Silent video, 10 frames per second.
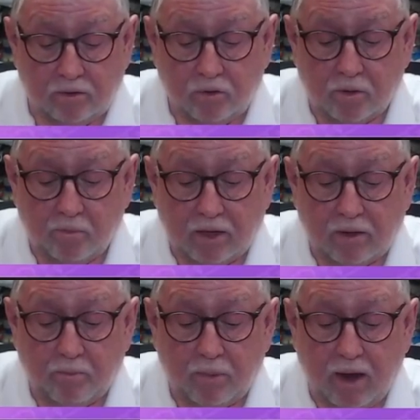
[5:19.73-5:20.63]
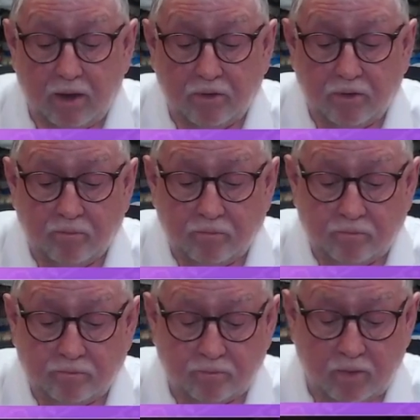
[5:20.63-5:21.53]
took my pattern
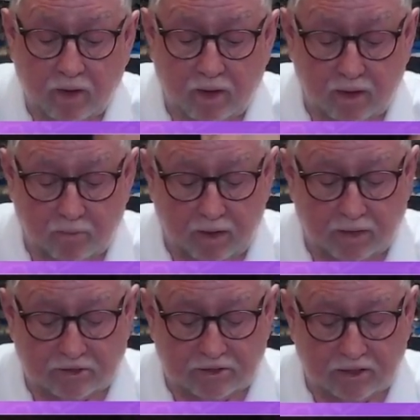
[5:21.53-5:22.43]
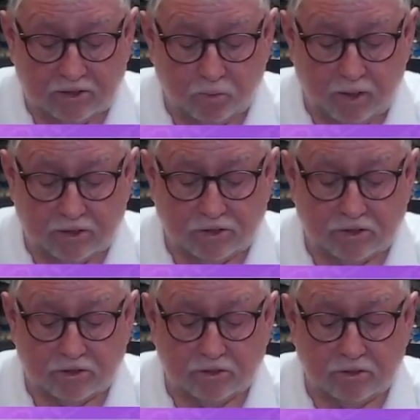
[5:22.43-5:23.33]
and I made 6
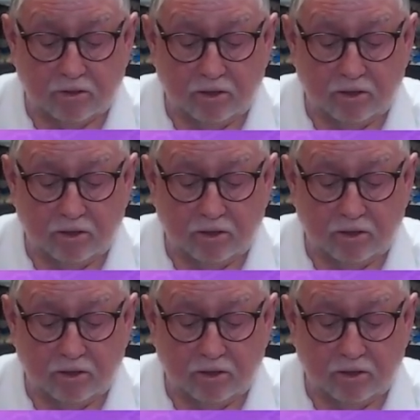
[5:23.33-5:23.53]
wedges